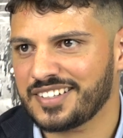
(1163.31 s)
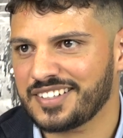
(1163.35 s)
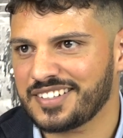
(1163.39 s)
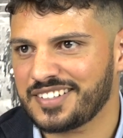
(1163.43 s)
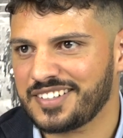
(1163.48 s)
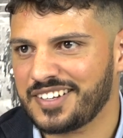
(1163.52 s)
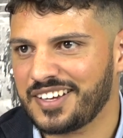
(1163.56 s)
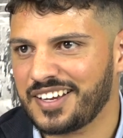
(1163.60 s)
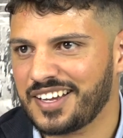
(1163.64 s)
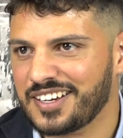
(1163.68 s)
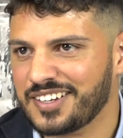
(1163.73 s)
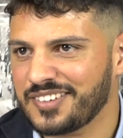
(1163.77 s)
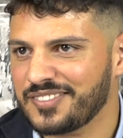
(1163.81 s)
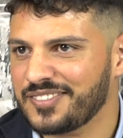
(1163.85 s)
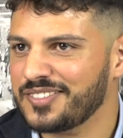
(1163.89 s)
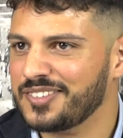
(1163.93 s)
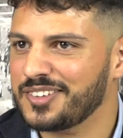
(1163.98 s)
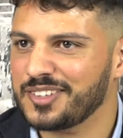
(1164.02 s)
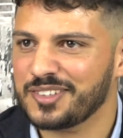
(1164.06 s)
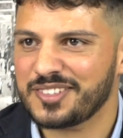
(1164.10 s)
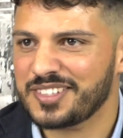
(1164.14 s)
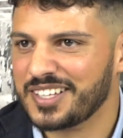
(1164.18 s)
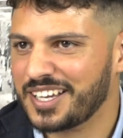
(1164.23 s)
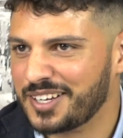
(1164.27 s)
it's kind of
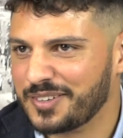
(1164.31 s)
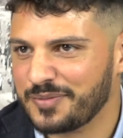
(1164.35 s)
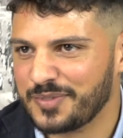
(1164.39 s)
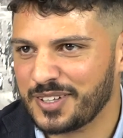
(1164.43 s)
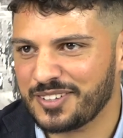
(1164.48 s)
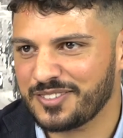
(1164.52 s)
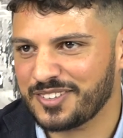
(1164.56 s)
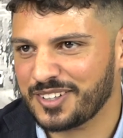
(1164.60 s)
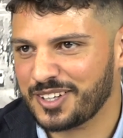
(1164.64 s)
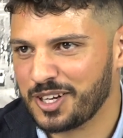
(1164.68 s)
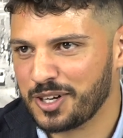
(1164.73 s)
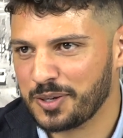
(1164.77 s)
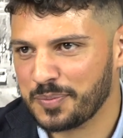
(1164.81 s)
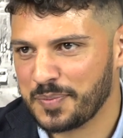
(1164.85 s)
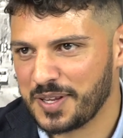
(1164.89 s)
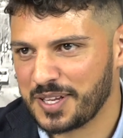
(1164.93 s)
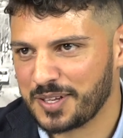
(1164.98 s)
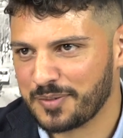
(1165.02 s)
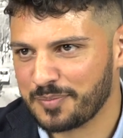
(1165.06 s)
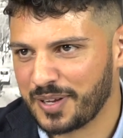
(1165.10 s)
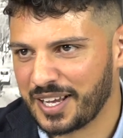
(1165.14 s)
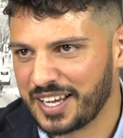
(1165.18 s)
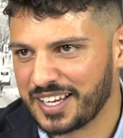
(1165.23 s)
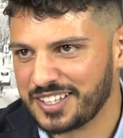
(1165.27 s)
looks like a bit of a copy
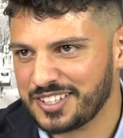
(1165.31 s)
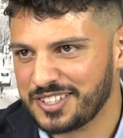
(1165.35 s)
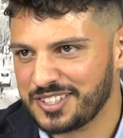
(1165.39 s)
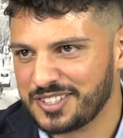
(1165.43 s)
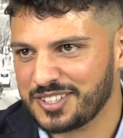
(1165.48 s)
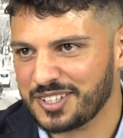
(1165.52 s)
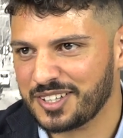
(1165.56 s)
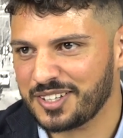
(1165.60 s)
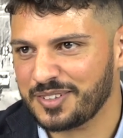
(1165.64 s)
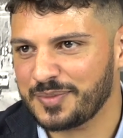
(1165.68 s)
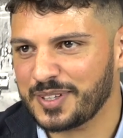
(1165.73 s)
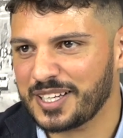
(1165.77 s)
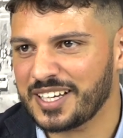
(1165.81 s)
and paste job,